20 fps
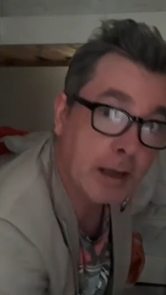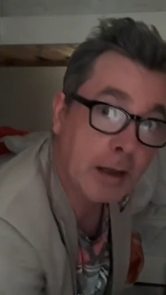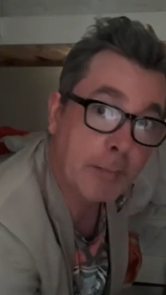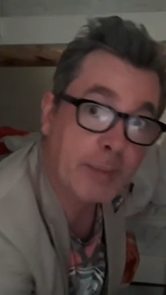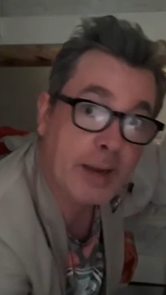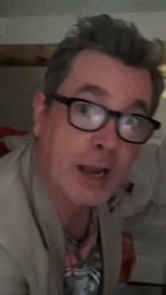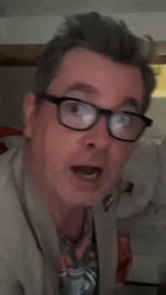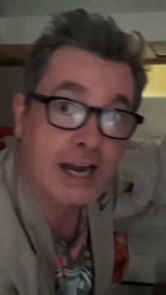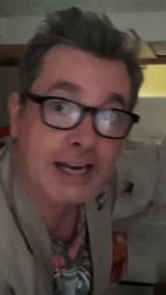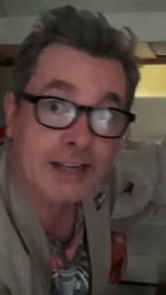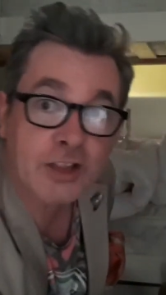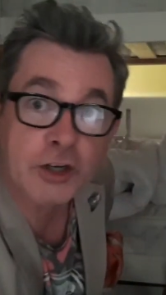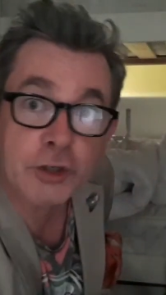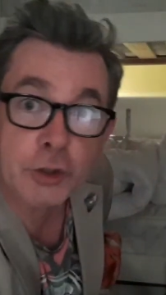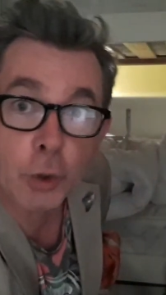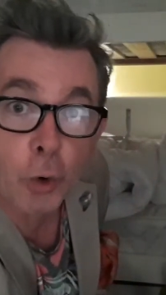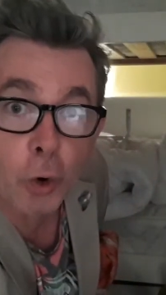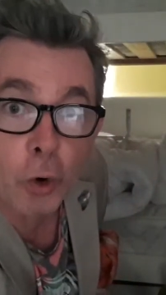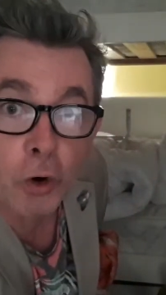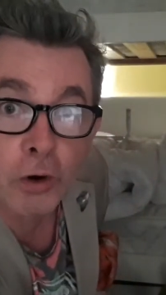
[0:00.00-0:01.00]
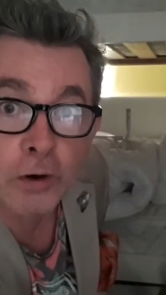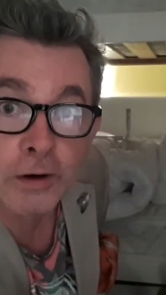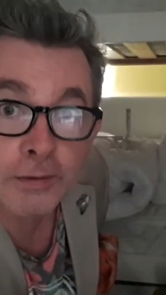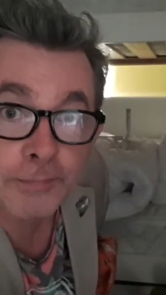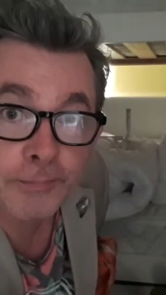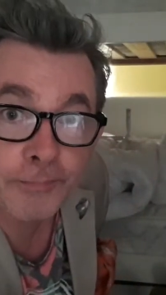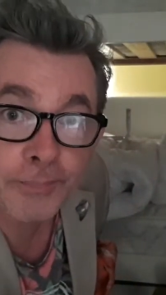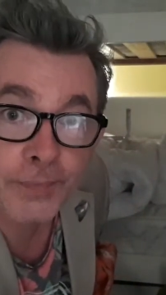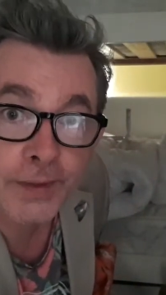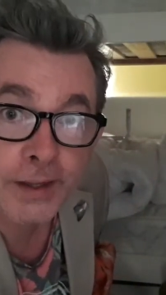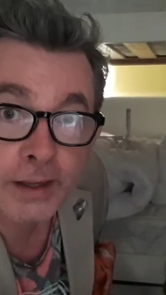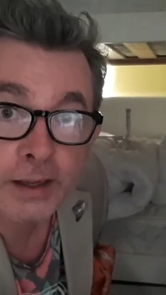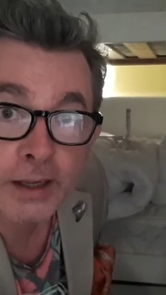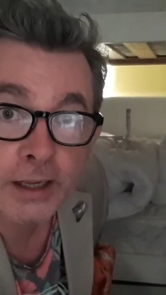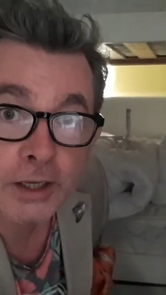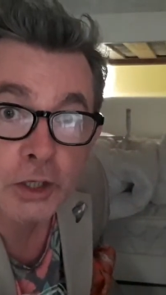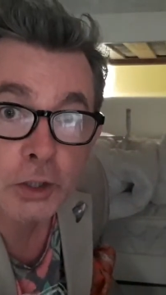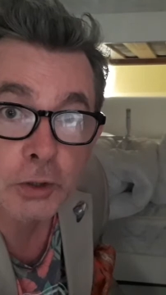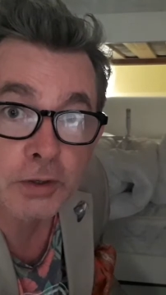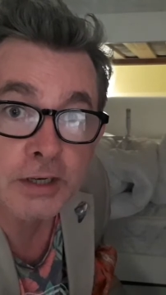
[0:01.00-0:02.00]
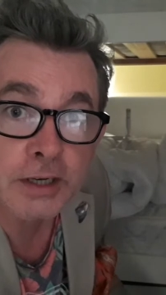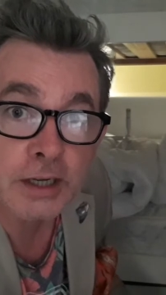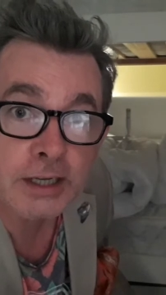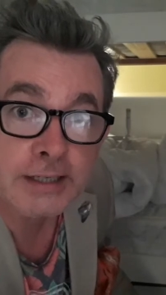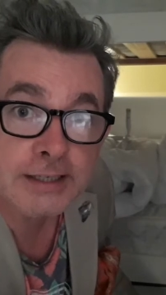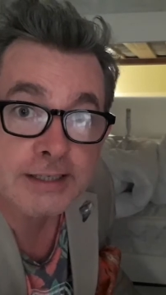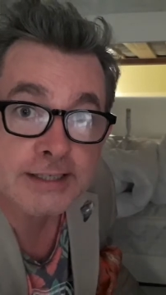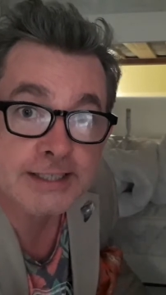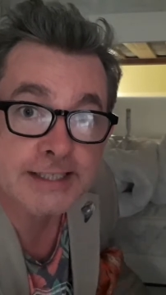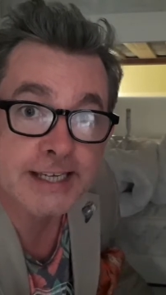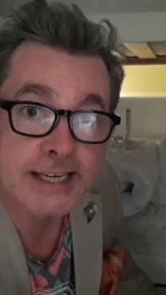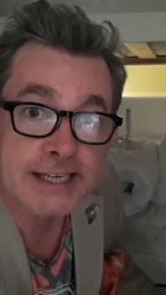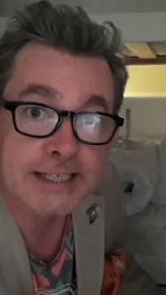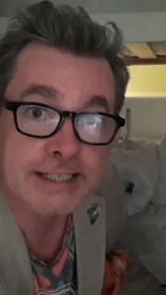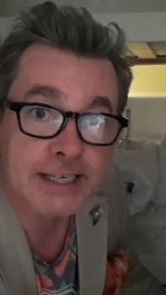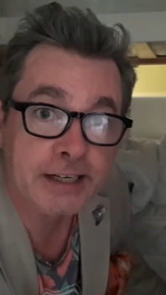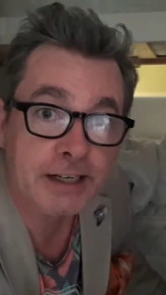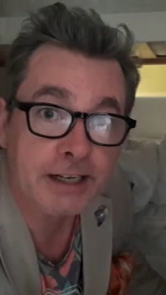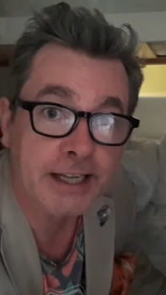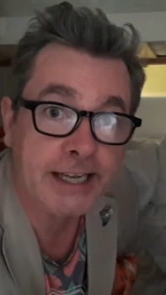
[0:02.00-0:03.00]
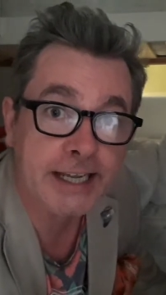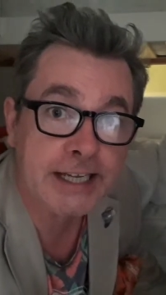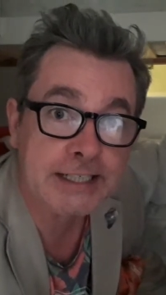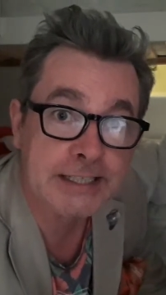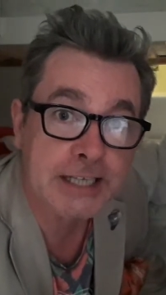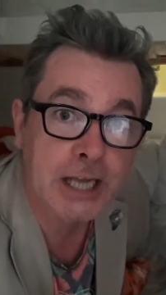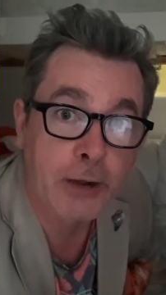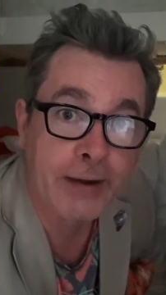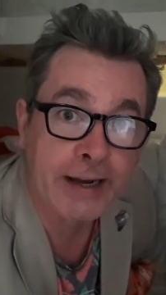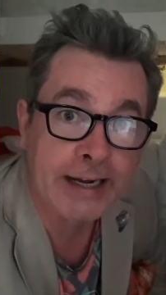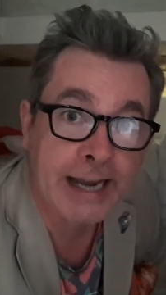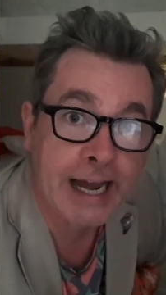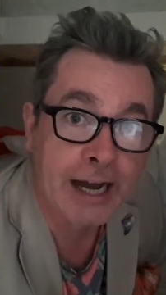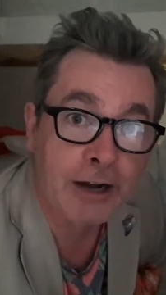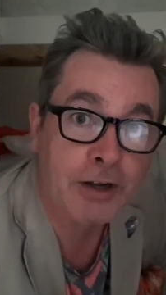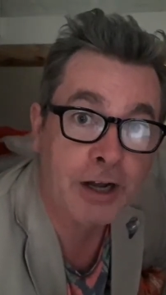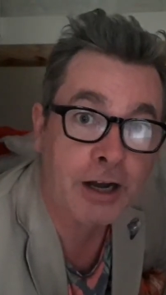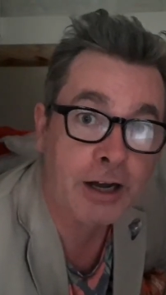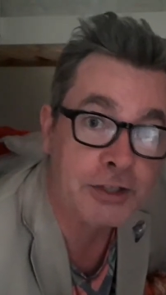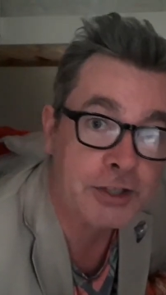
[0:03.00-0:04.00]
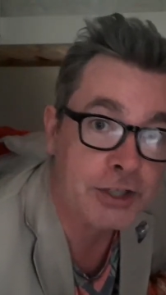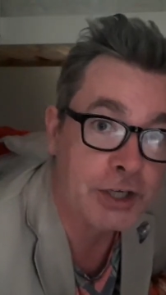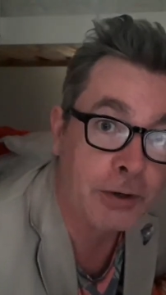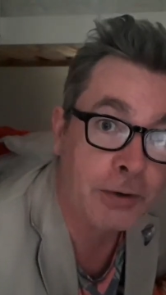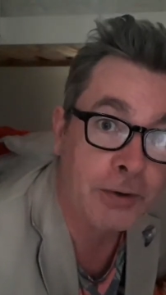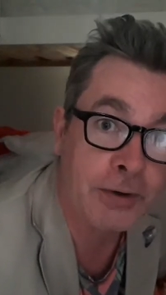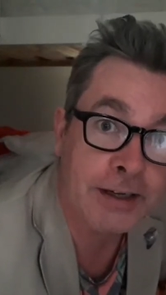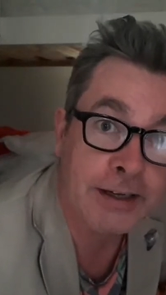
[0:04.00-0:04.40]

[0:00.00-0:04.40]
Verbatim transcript: behind the door. You can see his little ears going now, can't you?